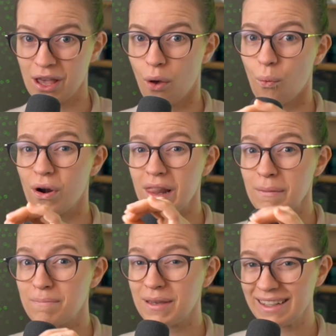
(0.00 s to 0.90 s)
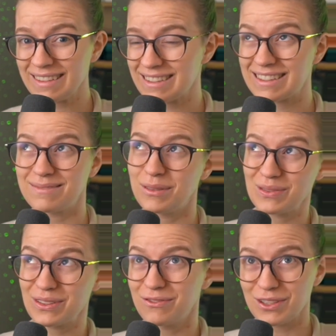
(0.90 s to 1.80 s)
one of the biggest, most
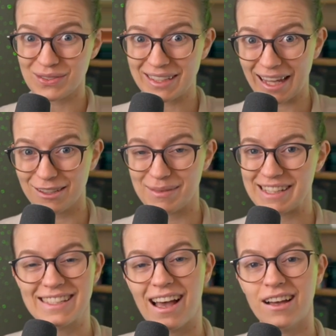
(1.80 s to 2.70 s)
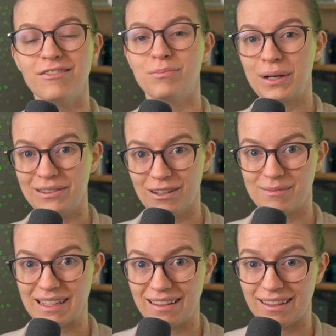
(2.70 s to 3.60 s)
confusing elements of
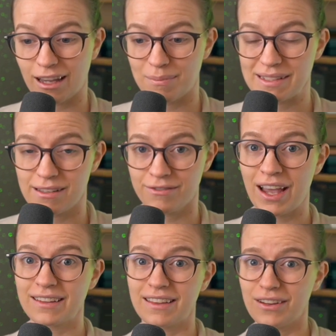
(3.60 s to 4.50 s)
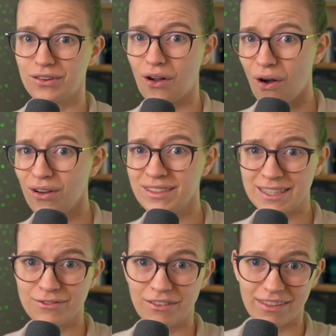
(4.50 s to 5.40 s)
breadcrumbs in ClickUp is the fact that they are called
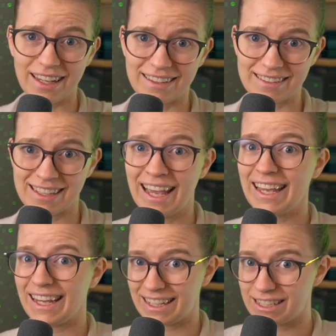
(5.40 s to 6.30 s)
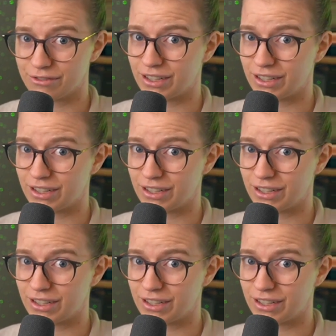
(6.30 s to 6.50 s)
different things in different